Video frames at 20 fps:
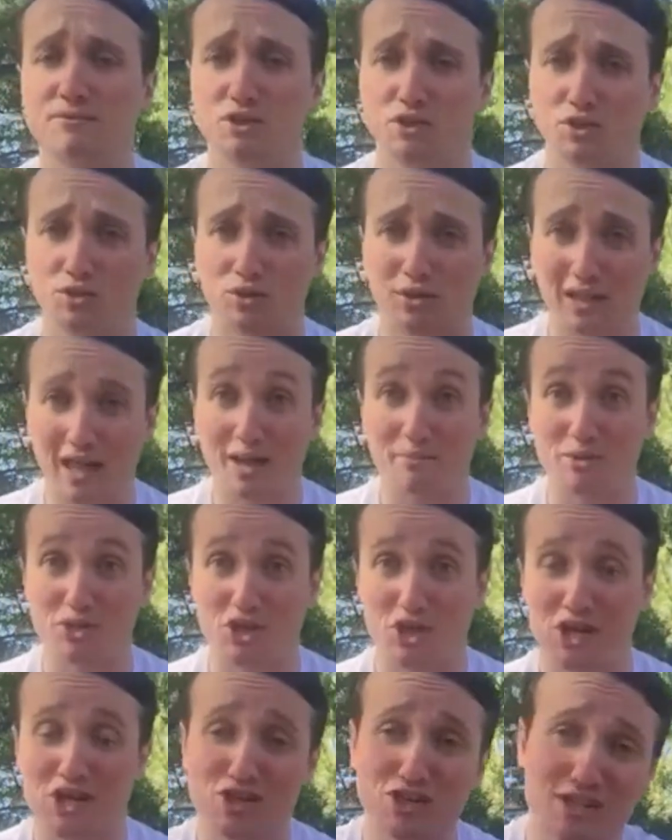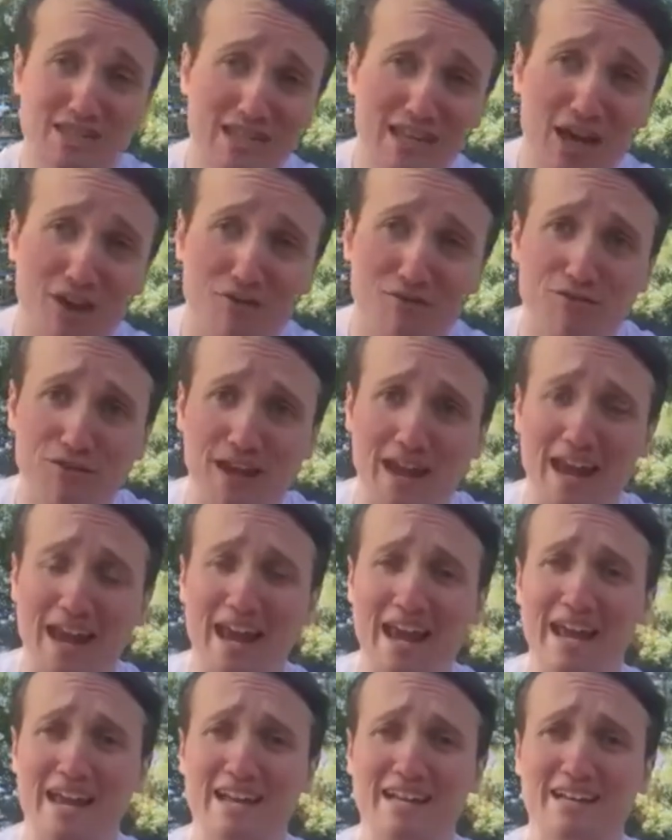to climate change itself.
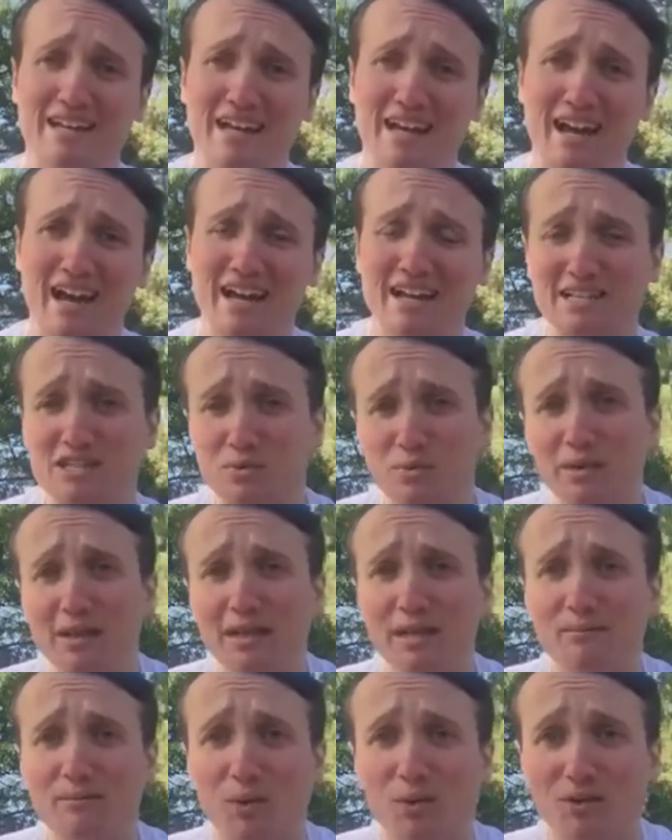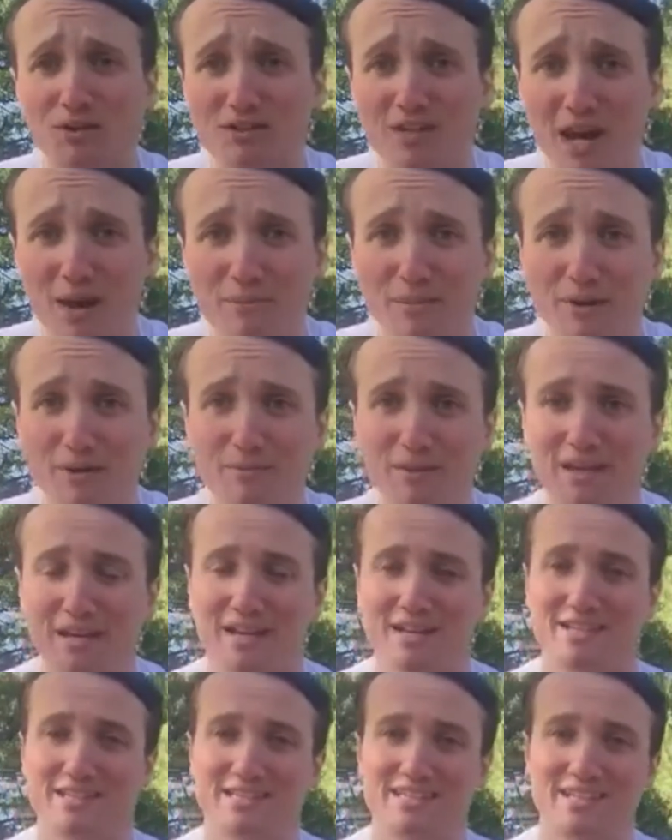And it's a really important topic
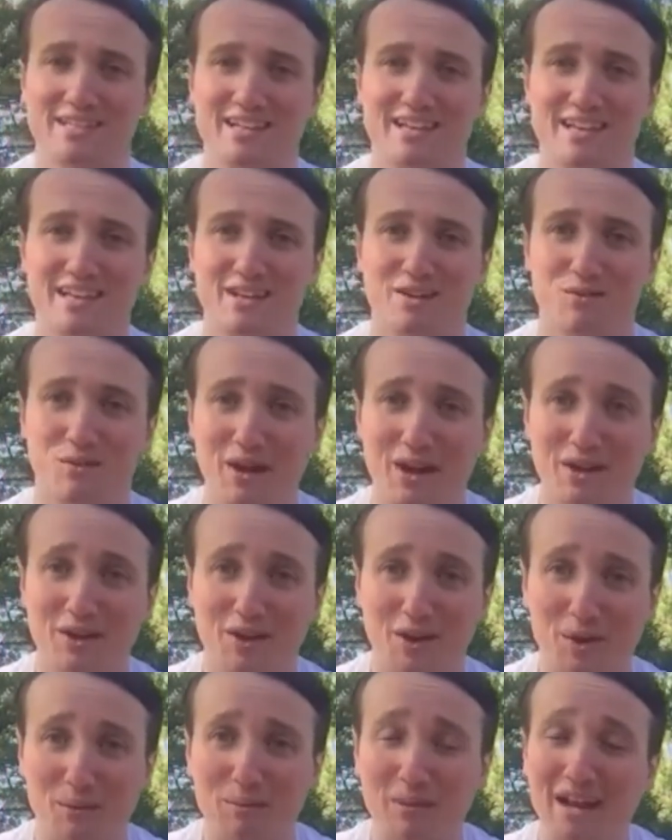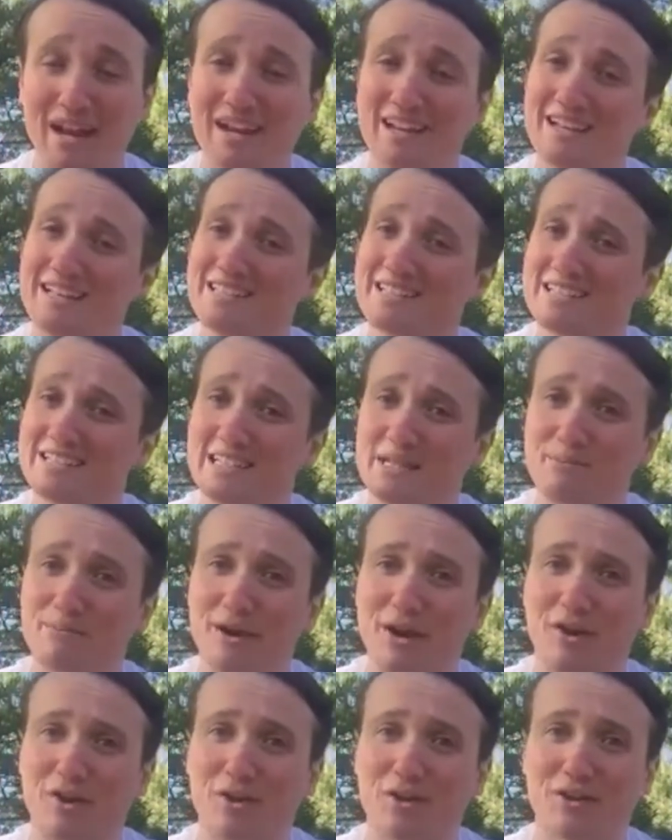because, well, our planet is in deep
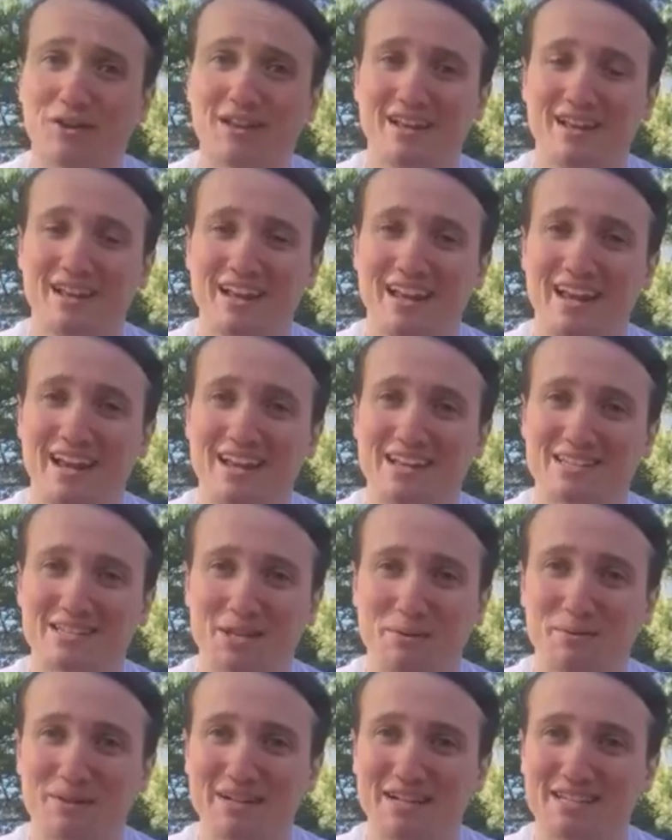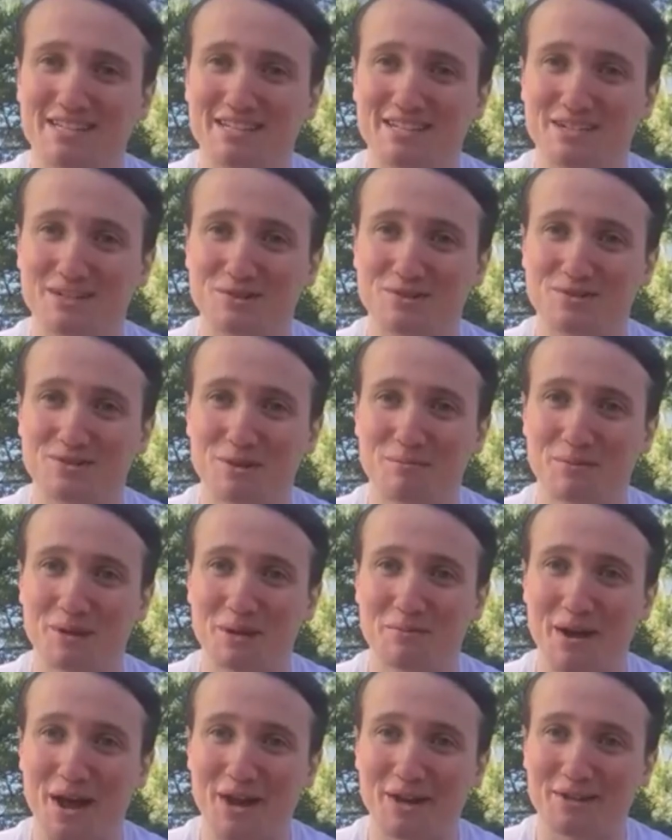peril, and someone needs to do
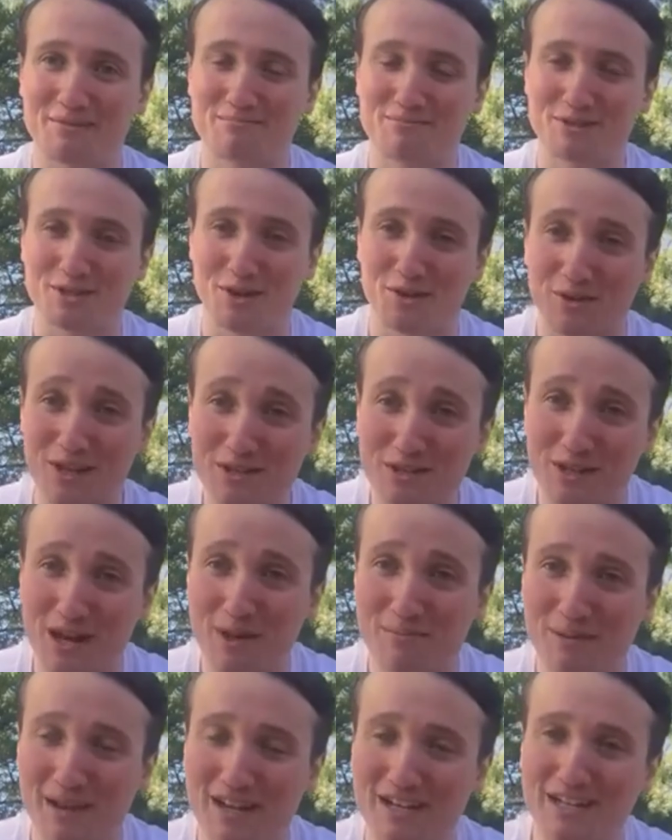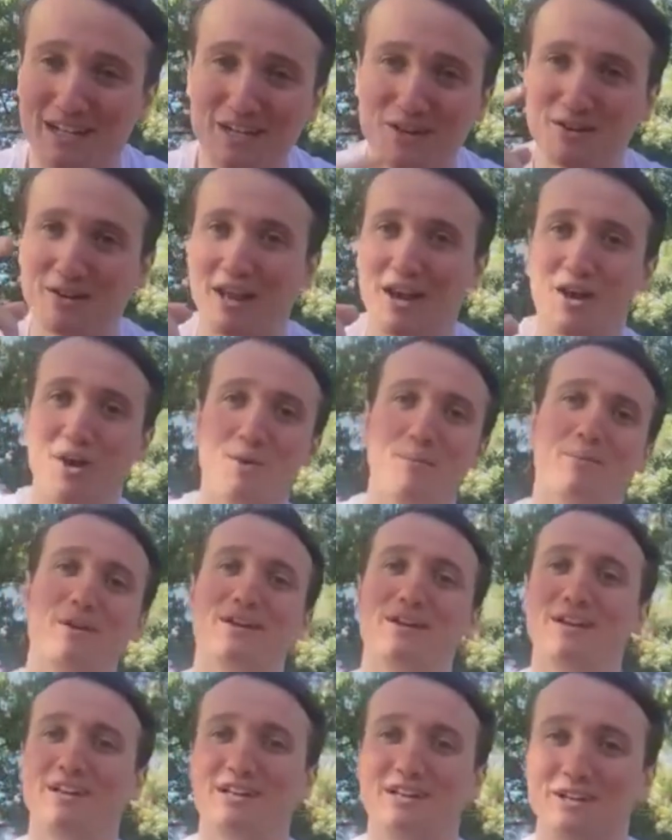something about it. So that's what I plan to do, and I hope
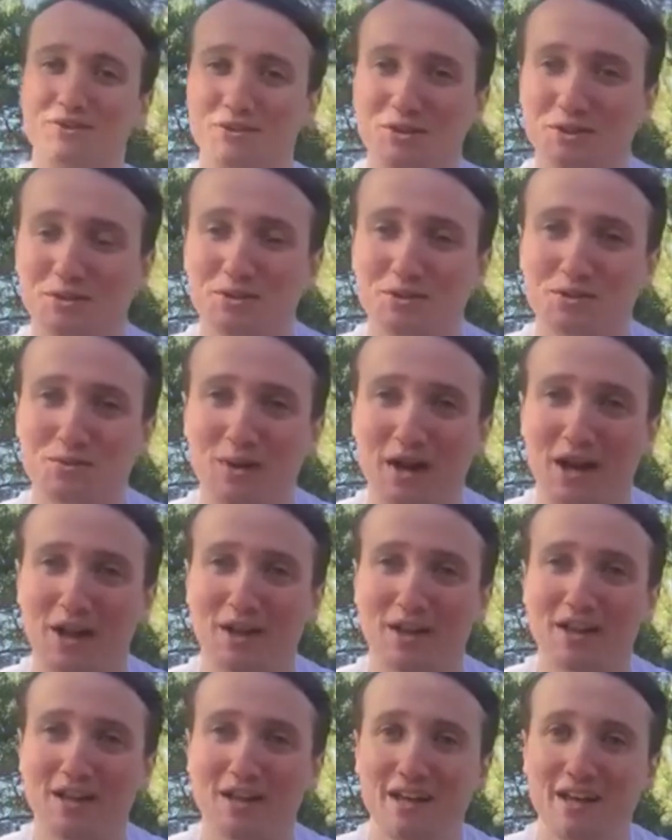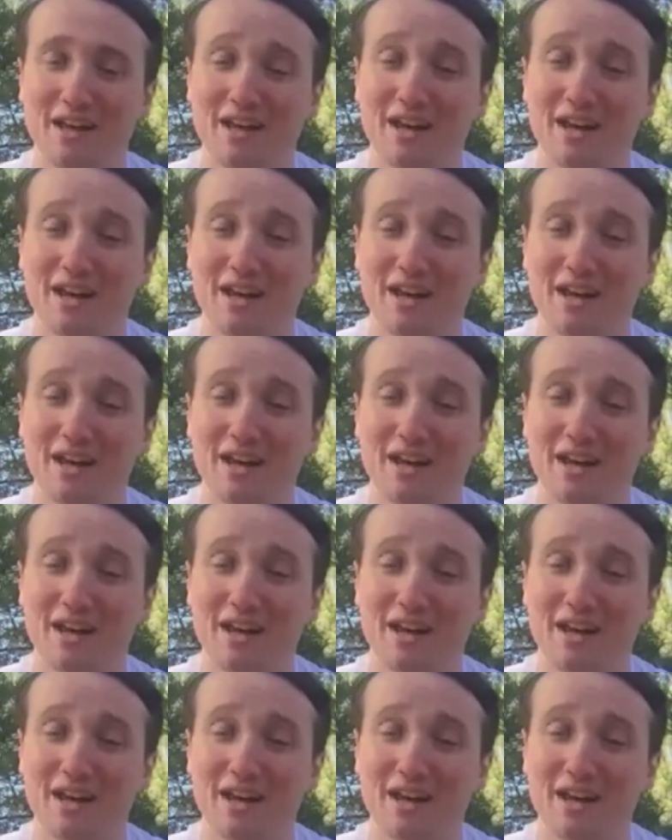you do as well.